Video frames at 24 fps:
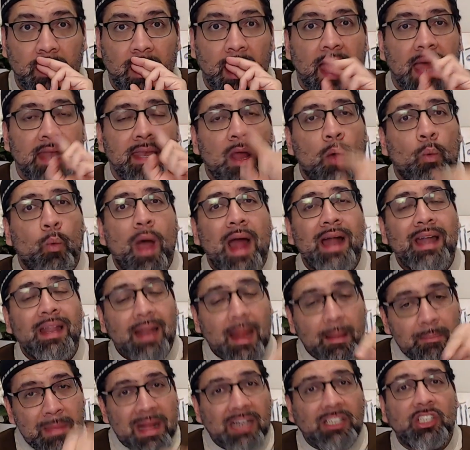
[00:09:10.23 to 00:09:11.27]
Now, why did I
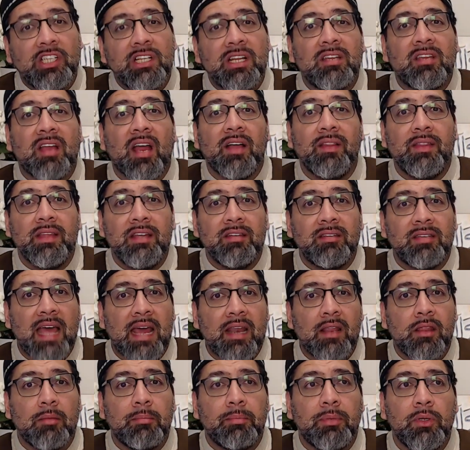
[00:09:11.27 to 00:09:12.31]
mention this hadith out of the
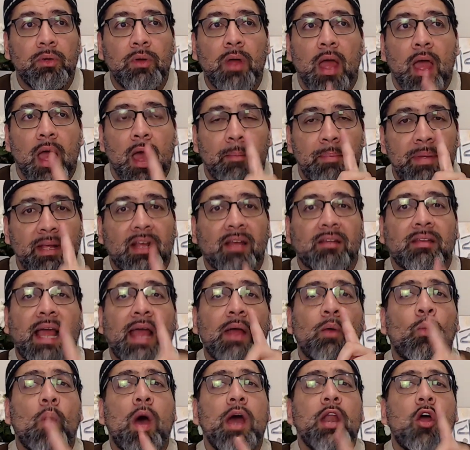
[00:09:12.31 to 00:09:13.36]
blue? Because I
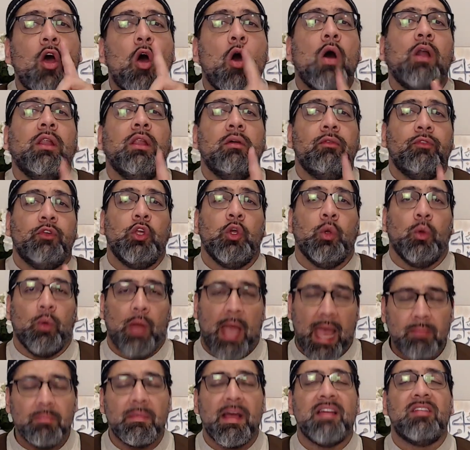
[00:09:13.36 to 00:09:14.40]
want all of you
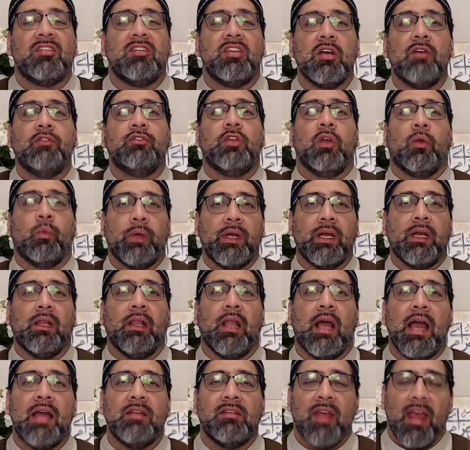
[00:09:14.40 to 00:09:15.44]
and myself to
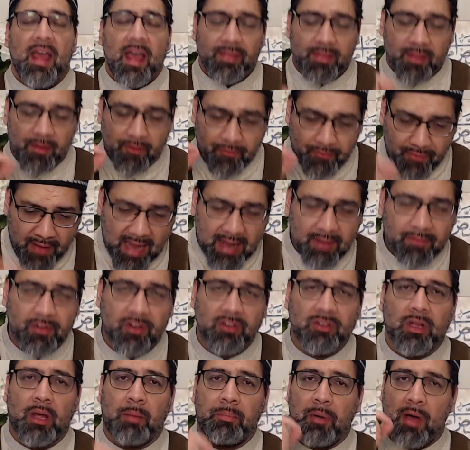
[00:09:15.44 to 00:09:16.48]
realize the favors
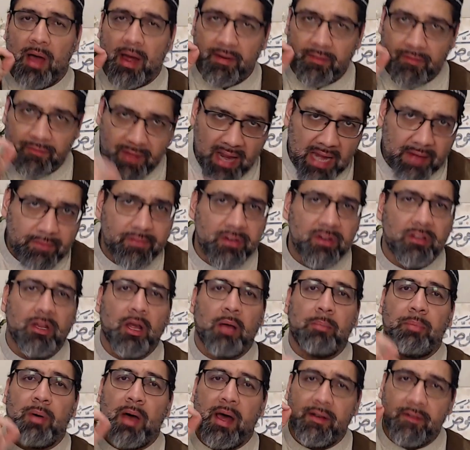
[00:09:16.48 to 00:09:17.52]
upon favors
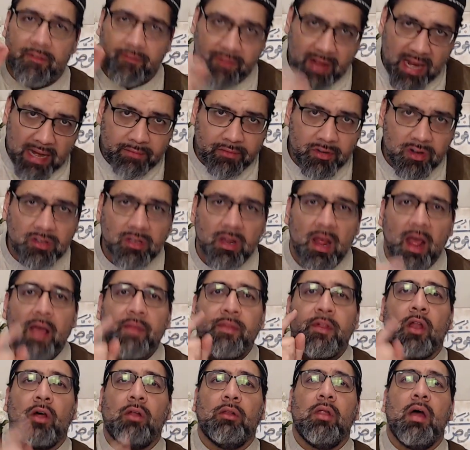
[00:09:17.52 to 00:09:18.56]
upon favors that
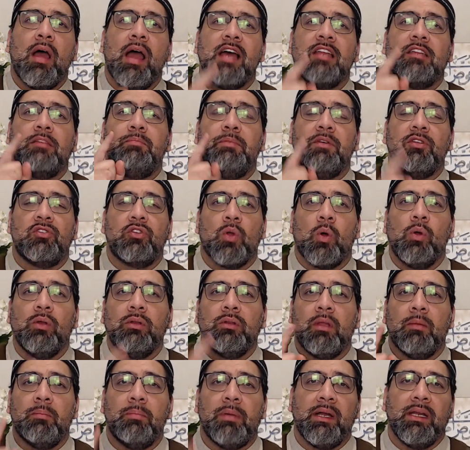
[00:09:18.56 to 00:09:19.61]
Allah has bestowed the
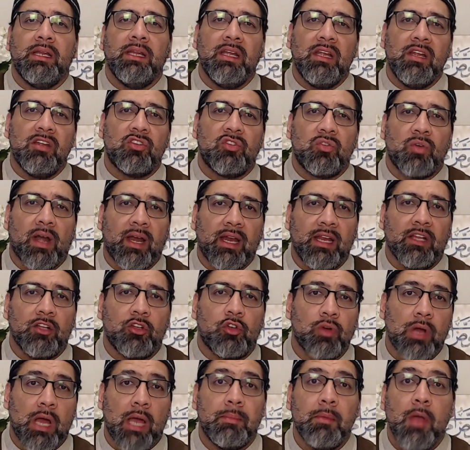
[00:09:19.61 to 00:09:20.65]
Bani Israel
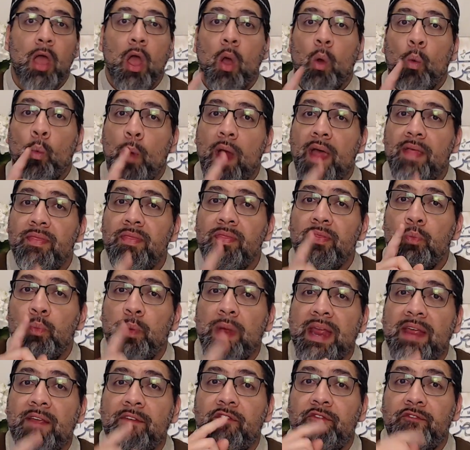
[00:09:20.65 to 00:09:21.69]
tribe. When we
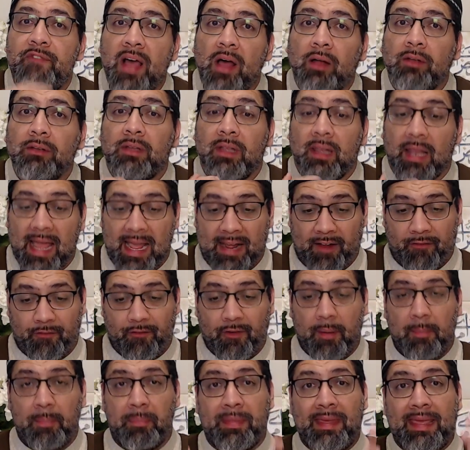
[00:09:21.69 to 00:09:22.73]
felt like
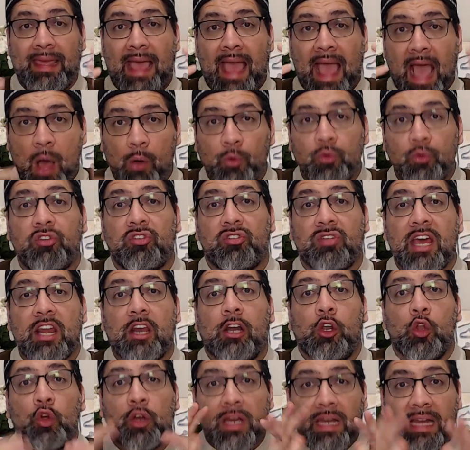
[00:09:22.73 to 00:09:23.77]
from the outsider
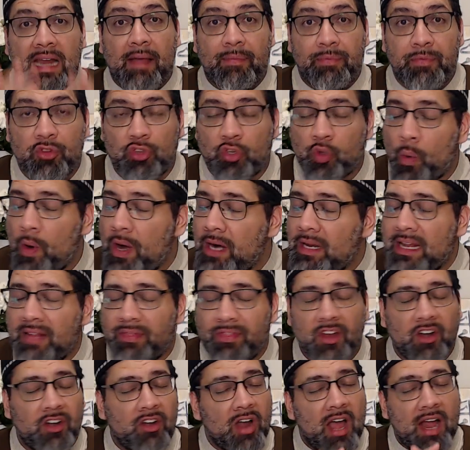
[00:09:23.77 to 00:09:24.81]
looking at the story like they're
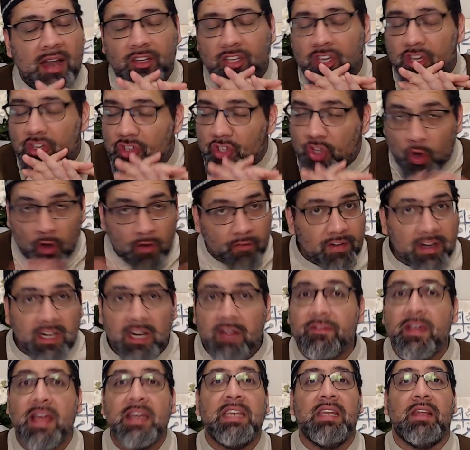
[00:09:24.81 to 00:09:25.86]
not deserving of
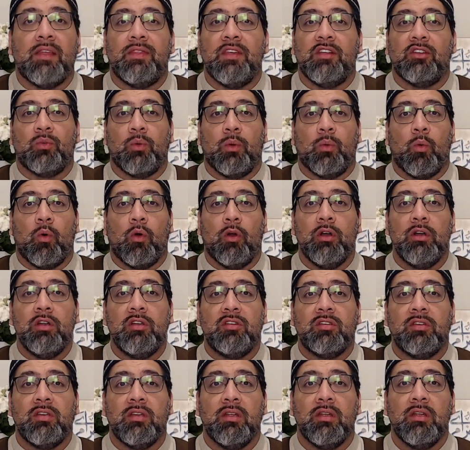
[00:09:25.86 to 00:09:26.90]
any of these rewards,
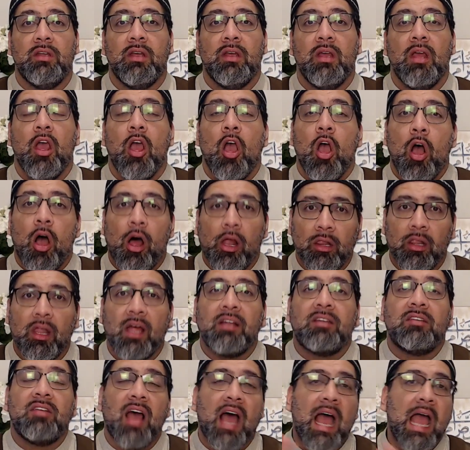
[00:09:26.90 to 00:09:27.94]
Allah
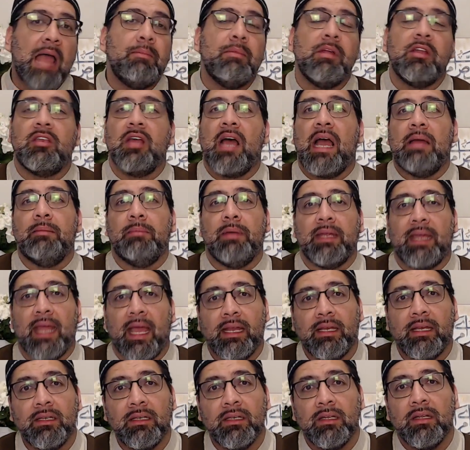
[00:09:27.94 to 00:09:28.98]
time and time again
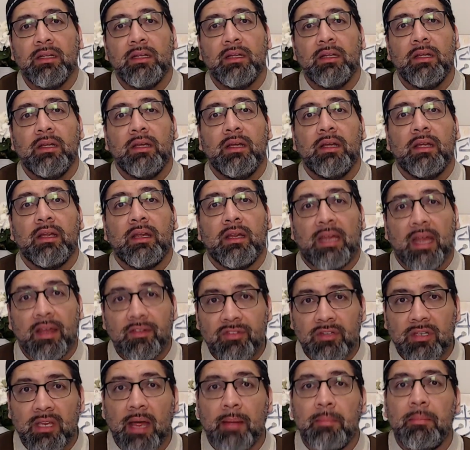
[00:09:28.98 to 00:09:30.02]
gives
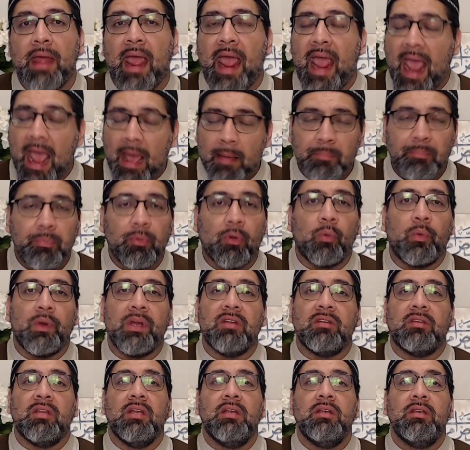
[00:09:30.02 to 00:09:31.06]
them ample
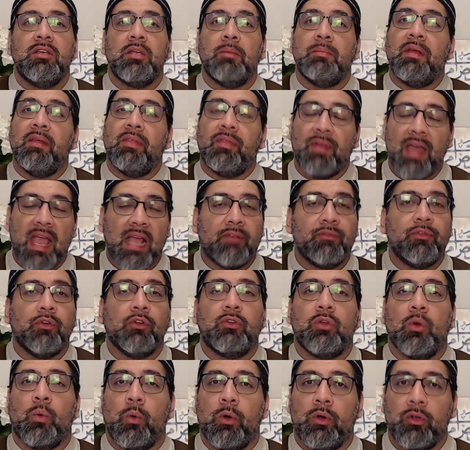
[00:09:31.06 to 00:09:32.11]
reason to be thankful
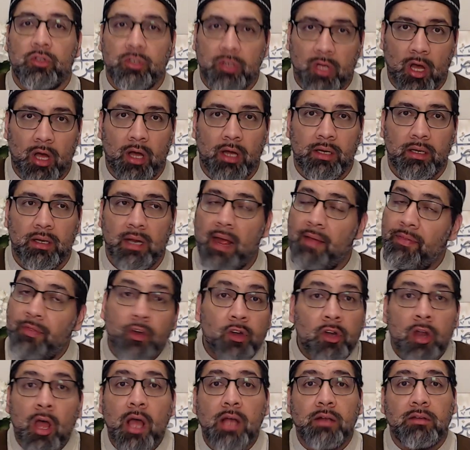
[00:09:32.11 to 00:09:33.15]
towards God. And they're
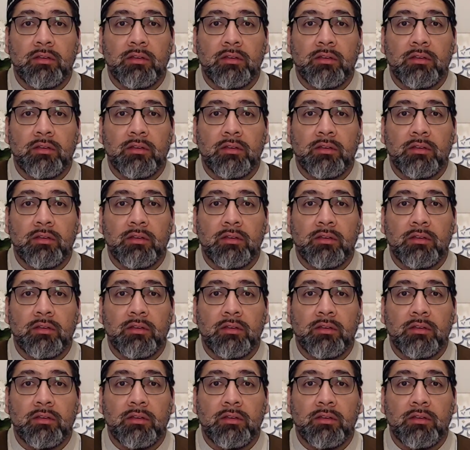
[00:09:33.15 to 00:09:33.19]
not.